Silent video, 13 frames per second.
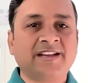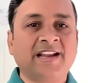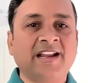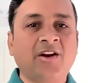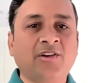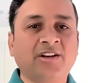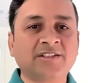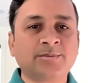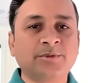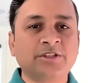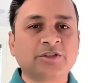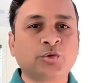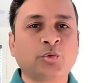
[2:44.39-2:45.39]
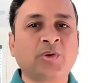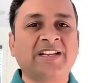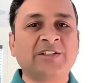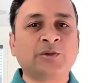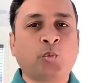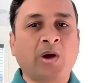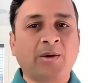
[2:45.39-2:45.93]
allow customers to
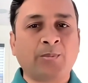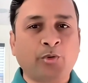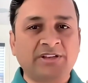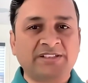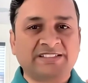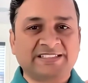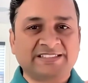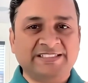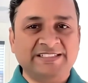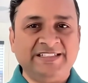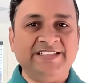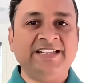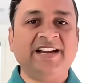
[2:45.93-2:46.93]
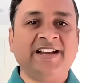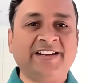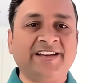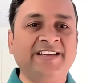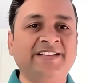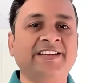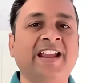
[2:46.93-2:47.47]
release one point six T D R
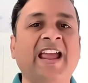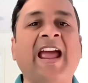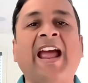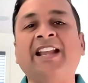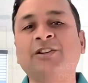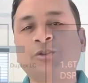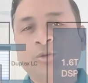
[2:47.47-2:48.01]
eight and two